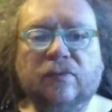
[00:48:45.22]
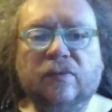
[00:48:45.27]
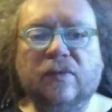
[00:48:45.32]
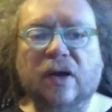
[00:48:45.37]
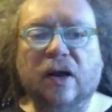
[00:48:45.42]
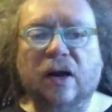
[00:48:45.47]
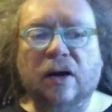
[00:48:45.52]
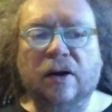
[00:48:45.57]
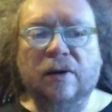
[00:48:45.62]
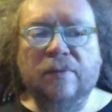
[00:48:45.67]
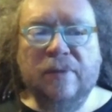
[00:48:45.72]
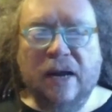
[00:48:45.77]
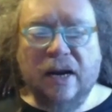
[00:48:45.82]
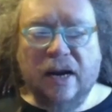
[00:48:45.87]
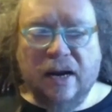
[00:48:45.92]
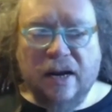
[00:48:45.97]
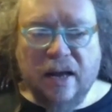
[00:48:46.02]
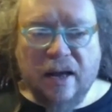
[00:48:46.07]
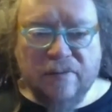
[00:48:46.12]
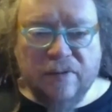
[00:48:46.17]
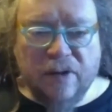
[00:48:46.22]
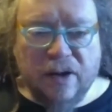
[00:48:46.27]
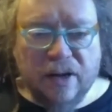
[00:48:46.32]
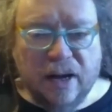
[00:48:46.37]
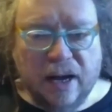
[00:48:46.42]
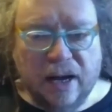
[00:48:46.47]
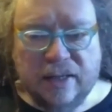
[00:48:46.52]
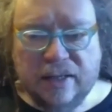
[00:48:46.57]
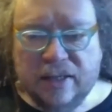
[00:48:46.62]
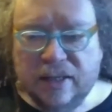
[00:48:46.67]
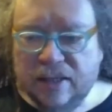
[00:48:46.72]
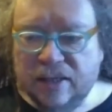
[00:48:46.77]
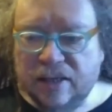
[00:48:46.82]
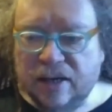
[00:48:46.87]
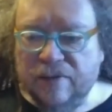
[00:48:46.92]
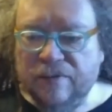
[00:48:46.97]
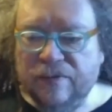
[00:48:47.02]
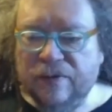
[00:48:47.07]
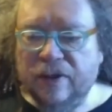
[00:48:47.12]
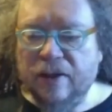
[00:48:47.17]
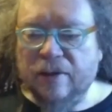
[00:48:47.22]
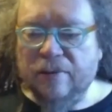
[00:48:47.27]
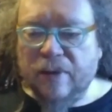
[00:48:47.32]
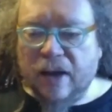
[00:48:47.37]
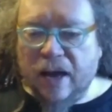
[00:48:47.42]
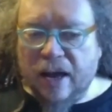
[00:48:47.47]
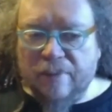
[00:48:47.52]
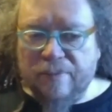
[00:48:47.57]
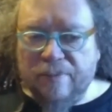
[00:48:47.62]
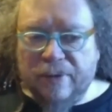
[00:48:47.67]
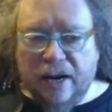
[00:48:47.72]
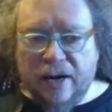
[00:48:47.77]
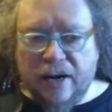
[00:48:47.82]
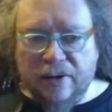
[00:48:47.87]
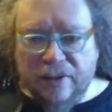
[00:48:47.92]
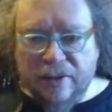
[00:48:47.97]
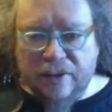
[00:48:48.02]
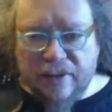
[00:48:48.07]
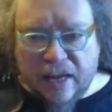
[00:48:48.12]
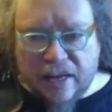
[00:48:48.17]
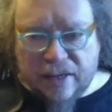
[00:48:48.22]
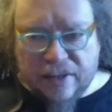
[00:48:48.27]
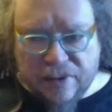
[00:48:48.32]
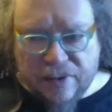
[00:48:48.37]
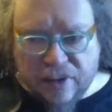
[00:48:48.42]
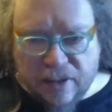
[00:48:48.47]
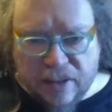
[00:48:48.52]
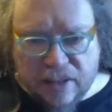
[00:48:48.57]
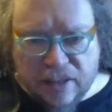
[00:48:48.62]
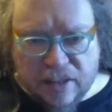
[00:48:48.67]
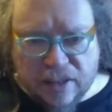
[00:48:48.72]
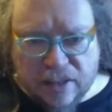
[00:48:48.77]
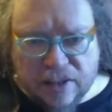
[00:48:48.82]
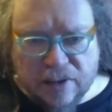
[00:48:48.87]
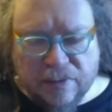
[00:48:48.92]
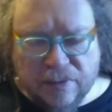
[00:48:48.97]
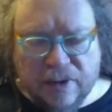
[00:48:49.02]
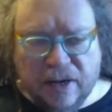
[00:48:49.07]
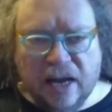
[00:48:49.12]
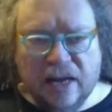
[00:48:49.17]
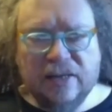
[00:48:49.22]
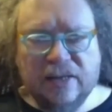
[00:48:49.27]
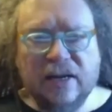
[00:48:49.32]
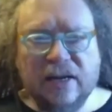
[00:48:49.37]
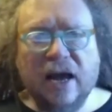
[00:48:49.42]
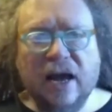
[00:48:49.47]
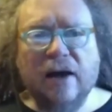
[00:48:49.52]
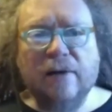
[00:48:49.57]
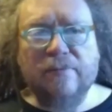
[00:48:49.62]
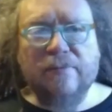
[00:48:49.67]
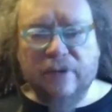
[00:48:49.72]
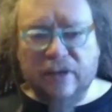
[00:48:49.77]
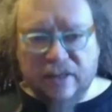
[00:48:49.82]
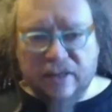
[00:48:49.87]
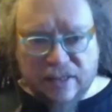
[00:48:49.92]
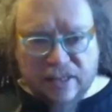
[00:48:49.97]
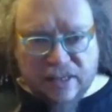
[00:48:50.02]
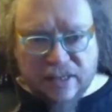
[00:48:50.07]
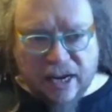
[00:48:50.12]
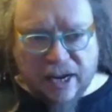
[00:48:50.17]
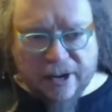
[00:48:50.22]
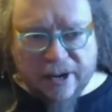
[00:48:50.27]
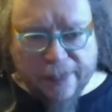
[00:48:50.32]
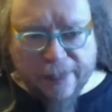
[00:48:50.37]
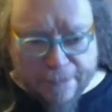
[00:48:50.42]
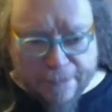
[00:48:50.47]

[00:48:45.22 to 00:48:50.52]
oh man, I'd have all kinds of stuff in them, but I don't think that's realistic. So what has to happen instead?